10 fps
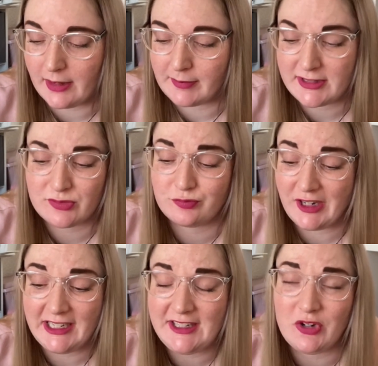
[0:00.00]
It's
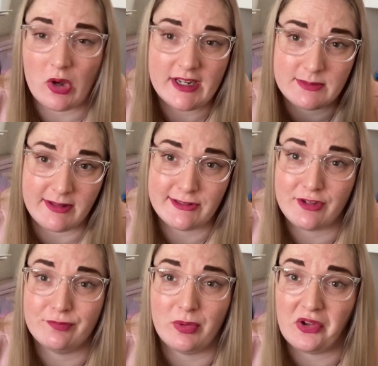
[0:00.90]
really not
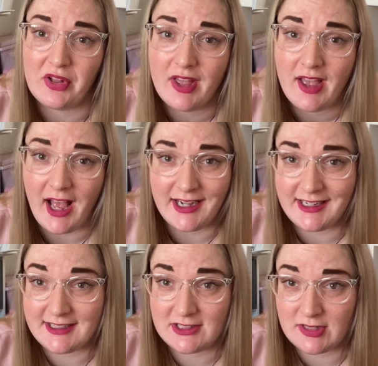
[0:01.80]
expensive, but I
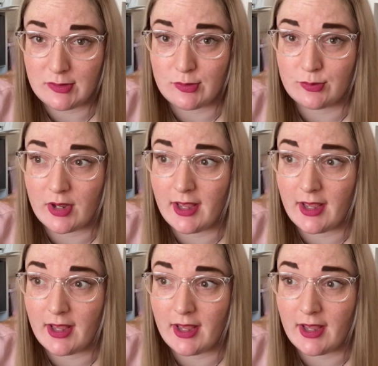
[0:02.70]
needed to